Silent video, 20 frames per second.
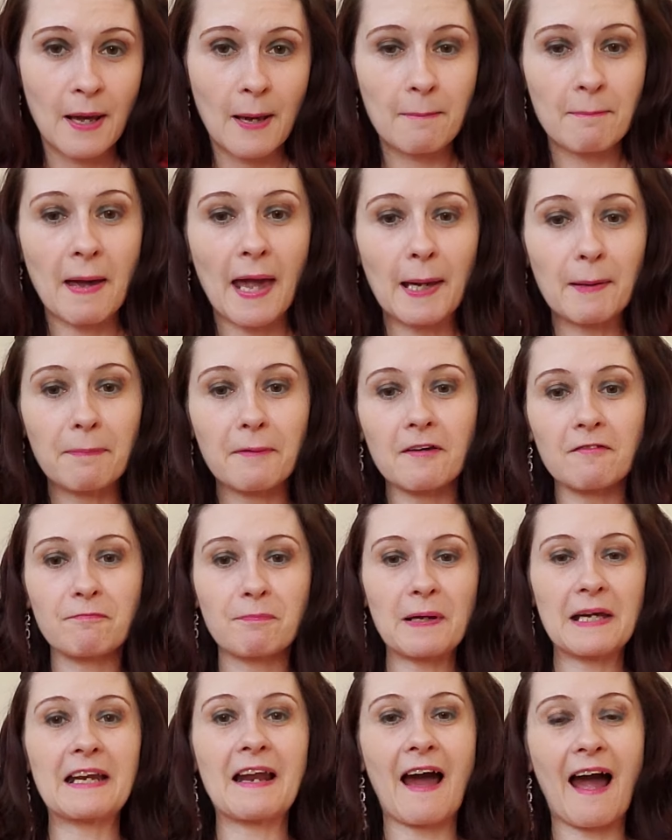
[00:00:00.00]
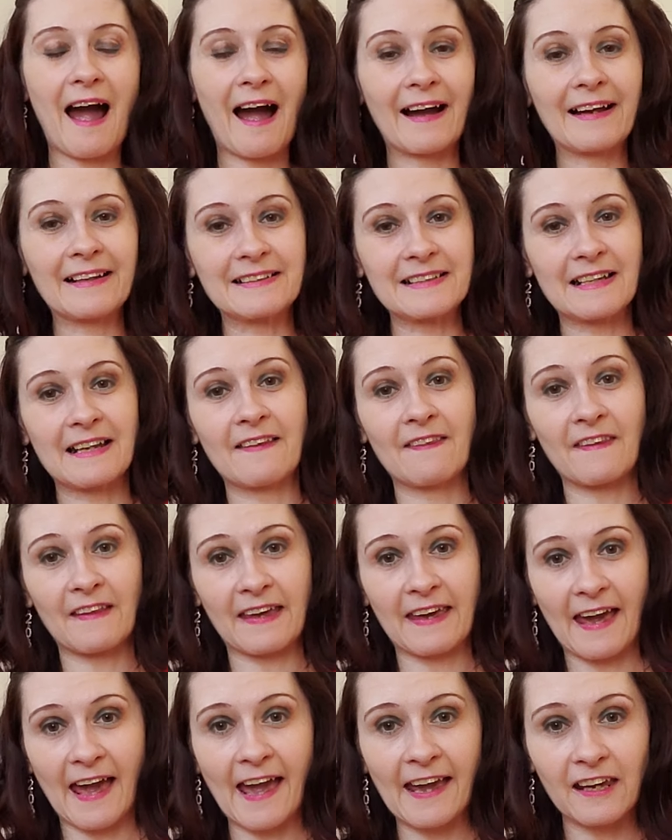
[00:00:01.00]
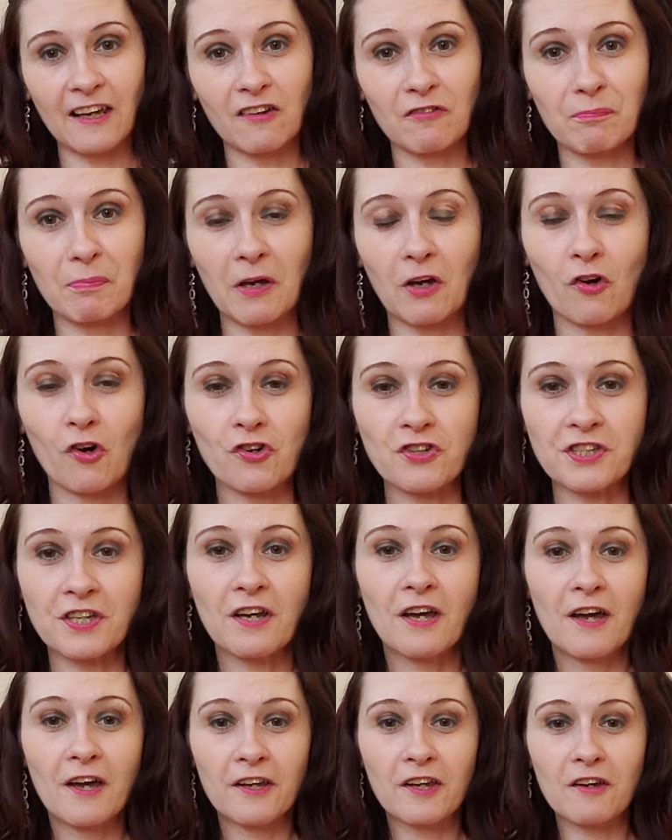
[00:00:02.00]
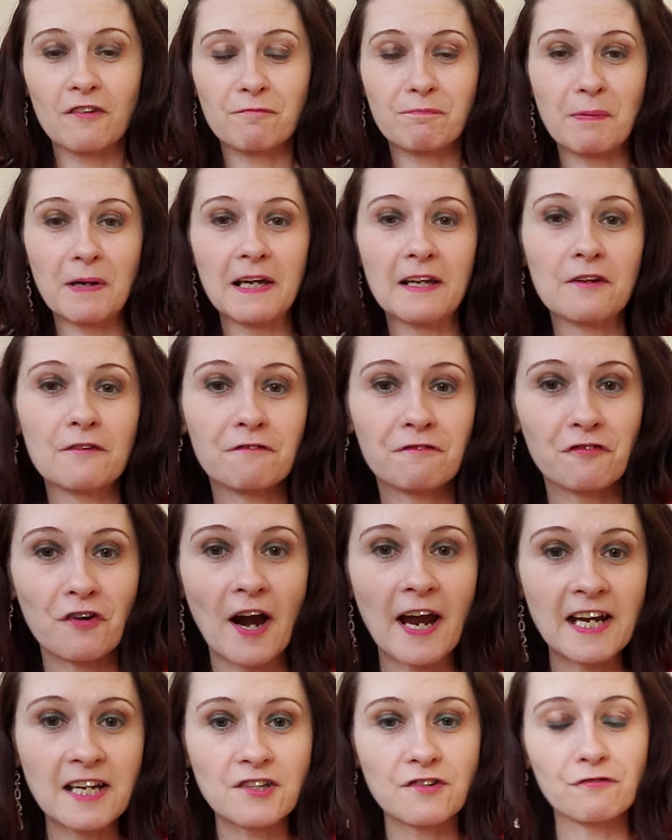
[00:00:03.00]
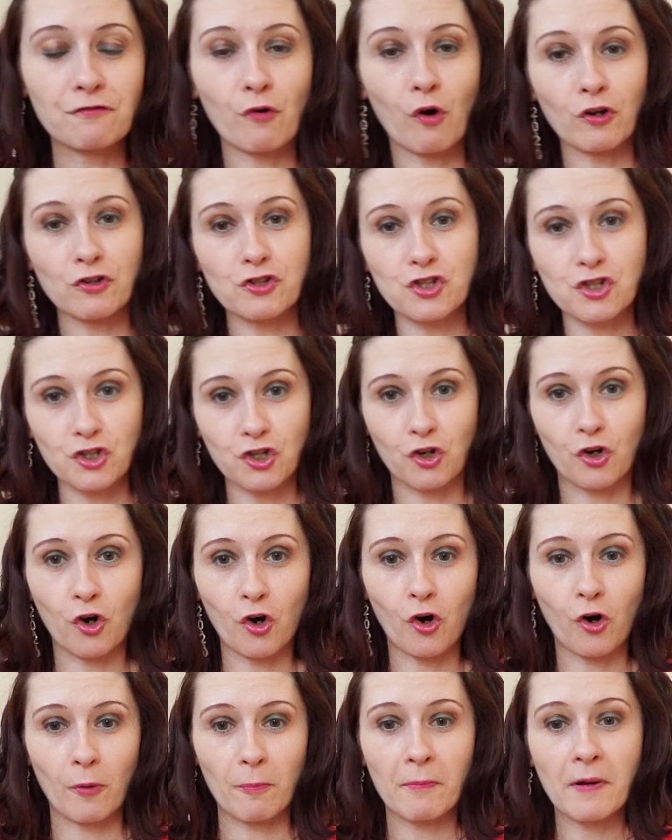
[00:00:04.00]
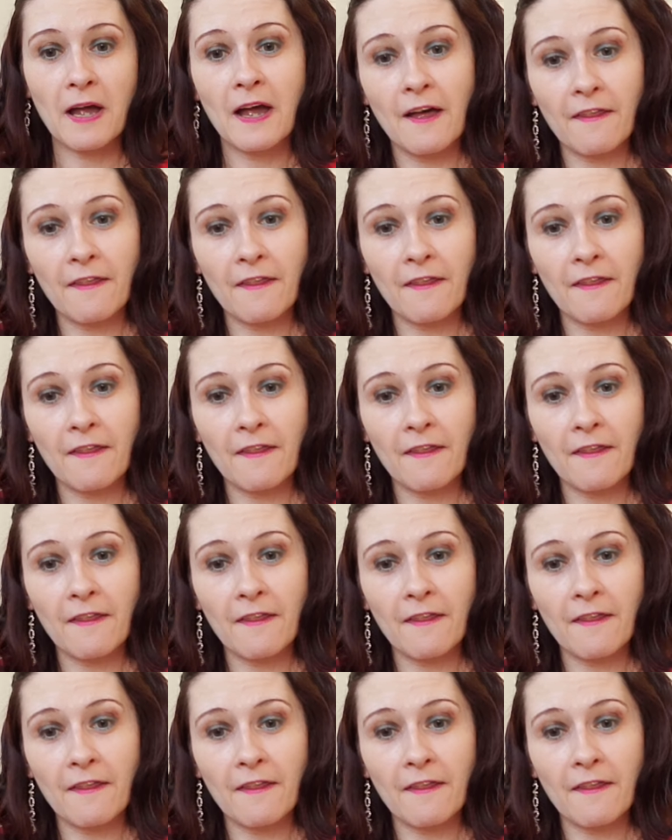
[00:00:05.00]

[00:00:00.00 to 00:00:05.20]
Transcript: Maybe you've been hiding in the cave because you've been afraid of what's to come.